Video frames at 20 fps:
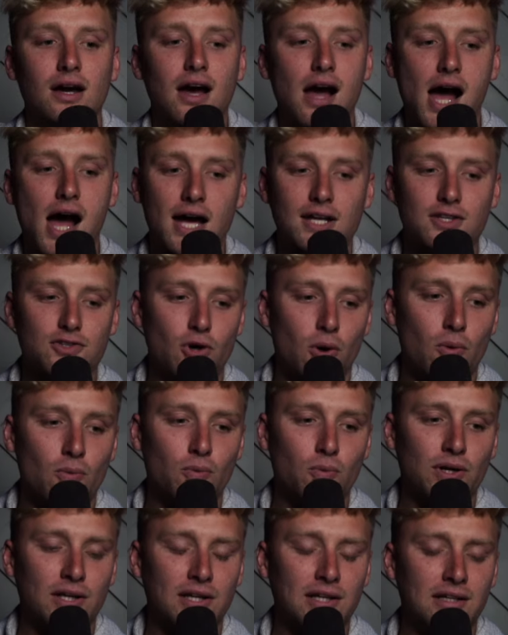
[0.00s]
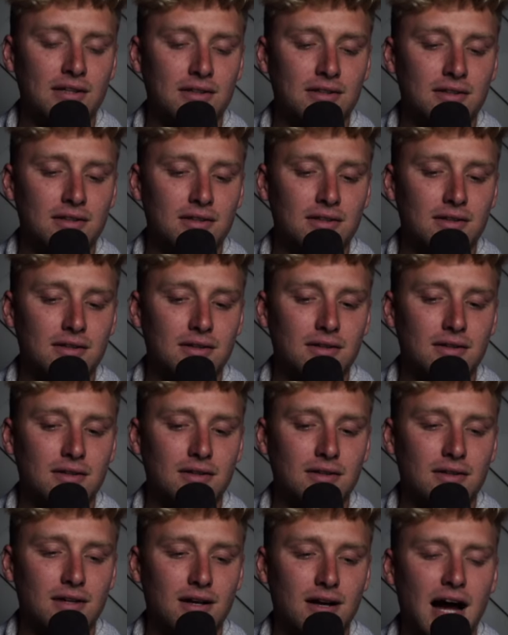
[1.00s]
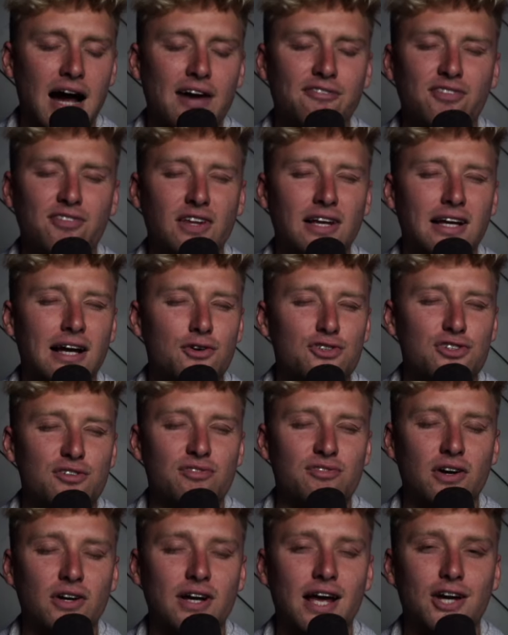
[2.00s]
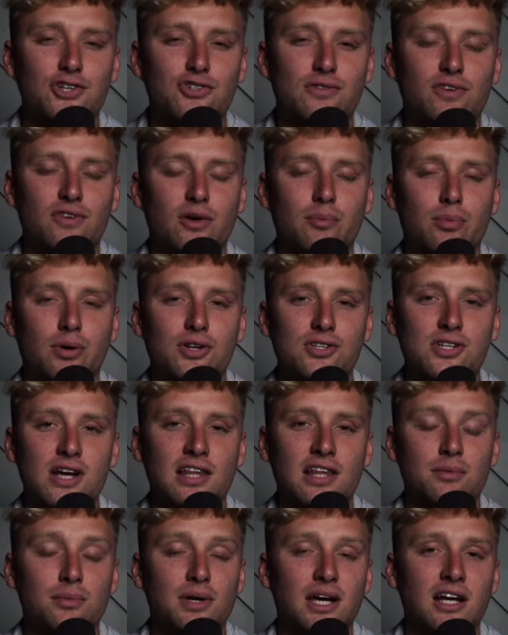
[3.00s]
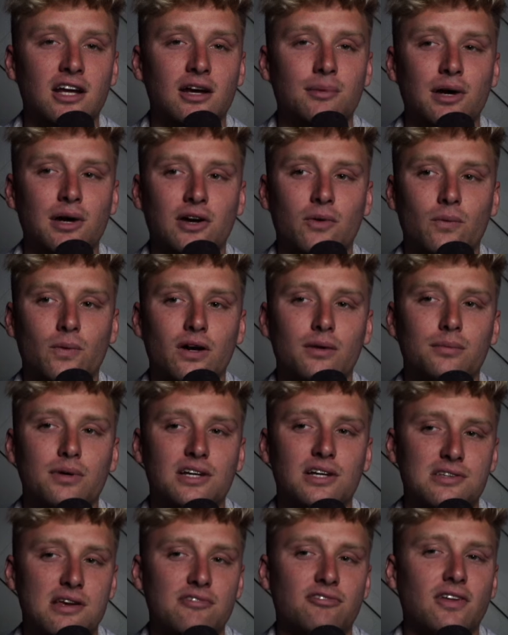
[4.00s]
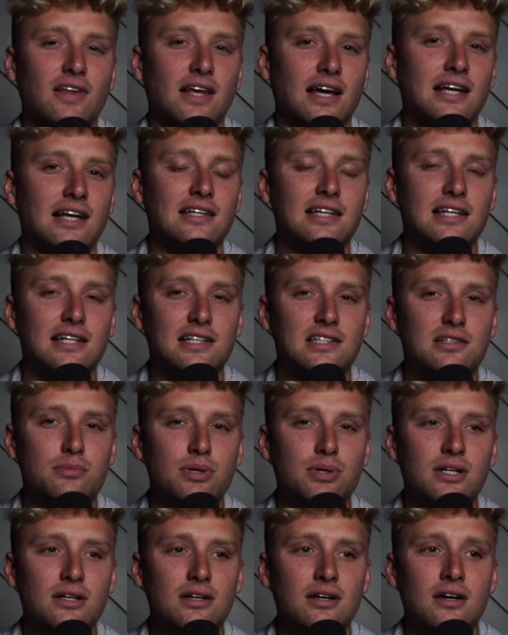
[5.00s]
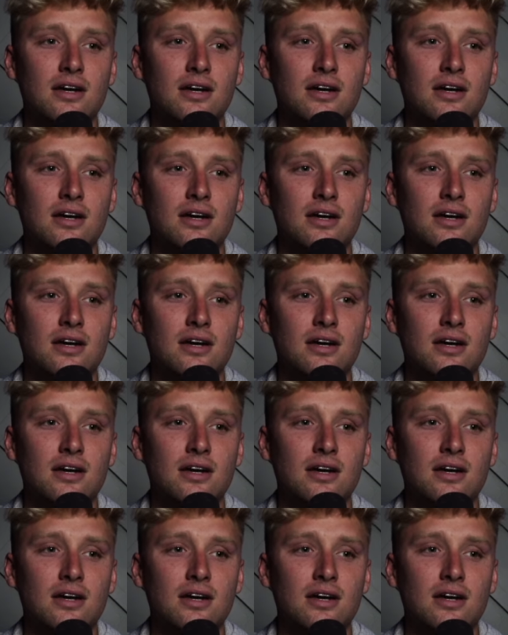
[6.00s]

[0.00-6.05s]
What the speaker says: I feel like I was a very extroverted person at the beginning of my career because I felt like I needed to be